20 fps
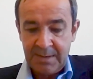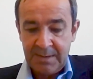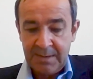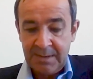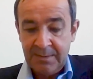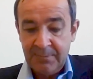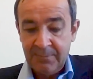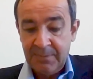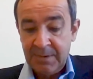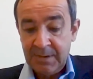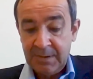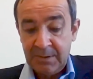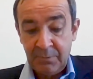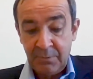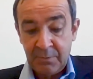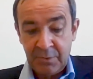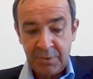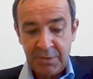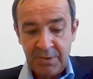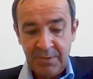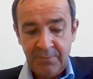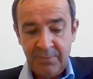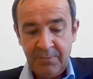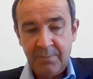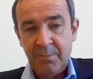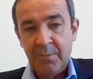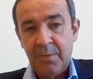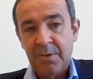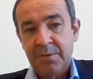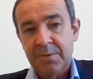and in fine to achieve
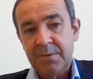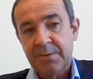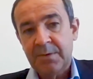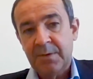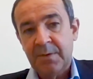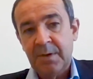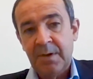most